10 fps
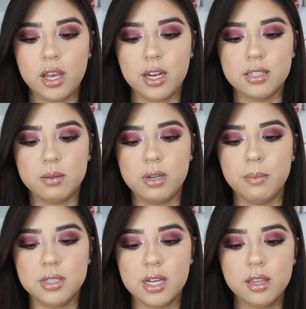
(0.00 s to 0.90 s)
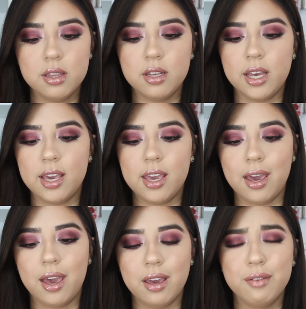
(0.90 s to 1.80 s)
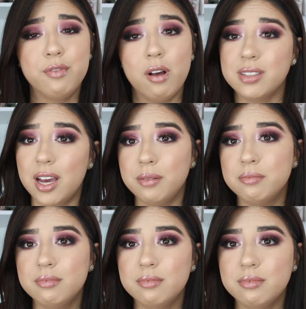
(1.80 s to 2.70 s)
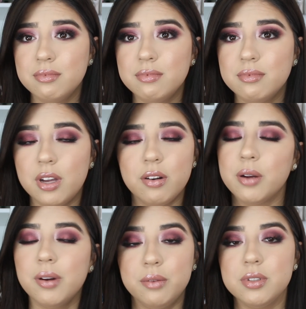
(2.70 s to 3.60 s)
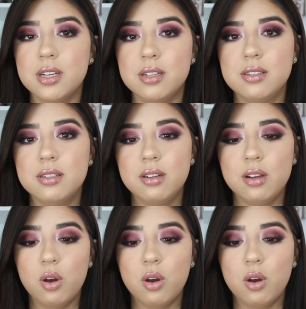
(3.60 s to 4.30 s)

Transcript: It is September 10th, aka fall time. I don't care what anyone says.